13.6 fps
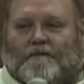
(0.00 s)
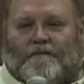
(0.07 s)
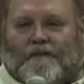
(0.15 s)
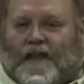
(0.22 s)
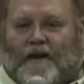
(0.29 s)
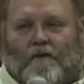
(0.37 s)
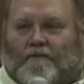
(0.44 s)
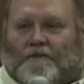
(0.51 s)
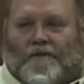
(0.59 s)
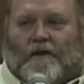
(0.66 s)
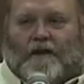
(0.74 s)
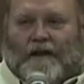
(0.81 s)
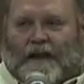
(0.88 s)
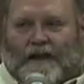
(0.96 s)
They don't
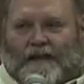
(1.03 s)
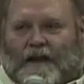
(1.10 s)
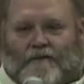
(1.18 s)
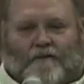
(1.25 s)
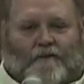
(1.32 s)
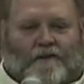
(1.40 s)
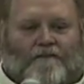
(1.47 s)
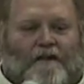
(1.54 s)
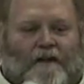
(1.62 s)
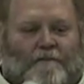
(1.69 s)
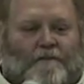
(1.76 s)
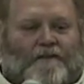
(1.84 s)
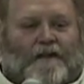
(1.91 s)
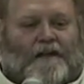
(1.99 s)
look at that
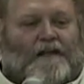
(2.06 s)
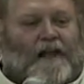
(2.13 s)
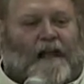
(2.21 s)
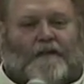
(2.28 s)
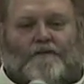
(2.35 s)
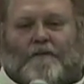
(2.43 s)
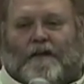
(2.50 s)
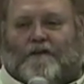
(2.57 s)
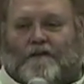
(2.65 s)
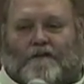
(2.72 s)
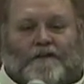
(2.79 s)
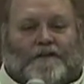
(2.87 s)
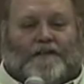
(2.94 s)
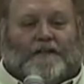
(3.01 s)
35% tax rate or
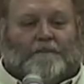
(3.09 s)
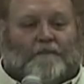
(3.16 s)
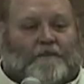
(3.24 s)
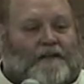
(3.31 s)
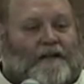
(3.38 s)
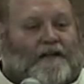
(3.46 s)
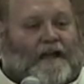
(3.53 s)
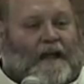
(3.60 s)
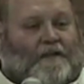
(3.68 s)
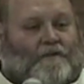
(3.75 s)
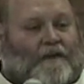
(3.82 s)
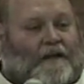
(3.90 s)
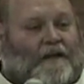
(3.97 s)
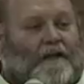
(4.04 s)
36%
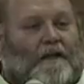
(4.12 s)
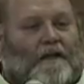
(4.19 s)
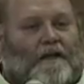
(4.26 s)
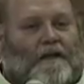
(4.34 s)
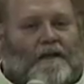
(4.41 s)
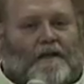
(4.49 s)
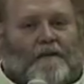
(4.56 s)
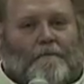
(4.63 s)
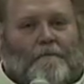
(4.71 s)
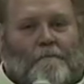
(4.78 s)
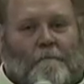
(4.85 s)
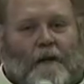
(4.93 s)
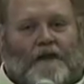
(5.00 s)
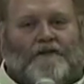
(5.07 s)
tax rate.
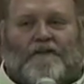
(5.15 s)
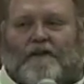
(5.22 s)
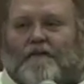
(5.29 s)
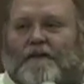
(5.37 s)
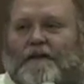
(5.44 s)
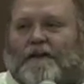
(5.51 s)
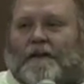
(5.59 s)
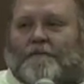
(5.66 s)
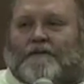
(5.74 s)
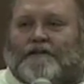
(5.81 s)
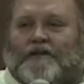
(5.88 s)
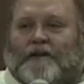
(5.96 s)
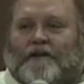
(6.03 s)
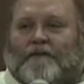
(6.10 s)
Much of their income is
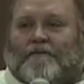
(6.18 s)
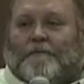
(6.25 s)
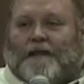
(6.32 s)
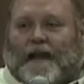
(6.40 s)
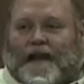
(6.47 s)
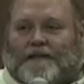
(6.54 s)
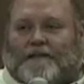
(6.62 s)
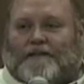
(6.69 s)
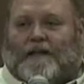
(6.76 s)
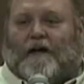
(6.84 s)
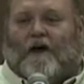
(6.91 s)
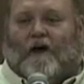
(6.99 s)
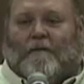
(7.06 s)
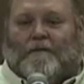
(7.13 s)
shielded from taxes at
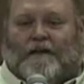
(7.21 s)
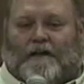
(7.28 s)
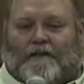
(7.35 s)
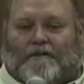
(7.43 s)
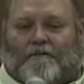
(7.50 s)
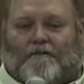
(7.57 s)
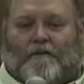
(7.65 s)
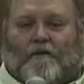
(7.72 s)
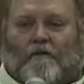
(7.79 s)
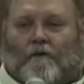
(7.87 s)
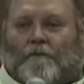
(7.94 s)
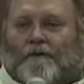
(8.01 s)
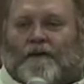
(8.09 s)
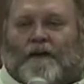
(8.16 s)
all because of the
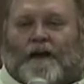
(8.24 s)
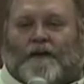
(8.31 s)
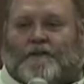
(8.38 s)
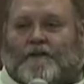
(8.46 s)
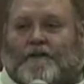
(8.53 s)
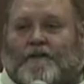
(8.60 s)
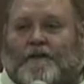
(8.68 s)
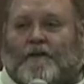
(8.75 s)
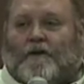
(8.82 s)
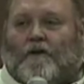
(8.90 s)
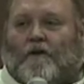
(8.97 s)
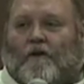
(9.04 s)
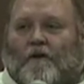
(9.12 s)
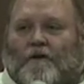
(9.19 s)
corporate deductions,
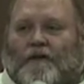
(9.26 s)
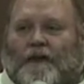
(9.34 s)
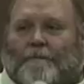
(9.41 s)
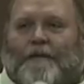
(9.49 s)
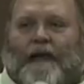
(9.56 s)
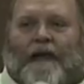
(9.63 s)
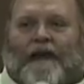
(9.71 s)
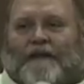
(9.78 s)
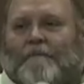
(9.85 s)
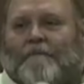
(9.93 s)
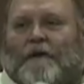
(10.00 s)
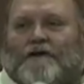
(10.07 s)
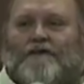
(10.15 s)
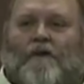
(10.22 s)
or they pay at the
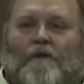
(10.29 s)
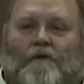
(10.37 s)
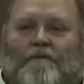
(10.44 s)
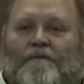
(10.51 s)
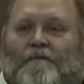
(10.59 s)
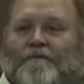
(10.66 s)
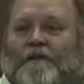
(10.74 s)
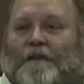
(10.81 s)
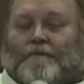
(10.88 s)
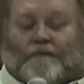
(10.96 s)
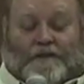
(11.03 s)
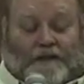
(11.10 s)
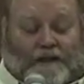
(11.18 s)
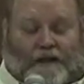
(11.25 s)
much lower
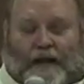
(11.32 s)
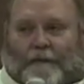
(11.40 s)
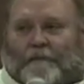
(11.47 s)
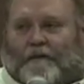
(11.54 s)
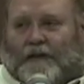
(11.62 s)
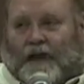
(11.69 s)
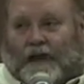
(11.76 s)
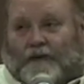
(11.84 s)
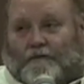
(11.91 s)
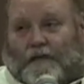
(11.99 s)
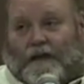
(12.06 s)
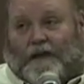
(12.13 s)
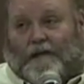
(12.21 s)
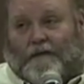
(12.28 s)
15% capital gains rate.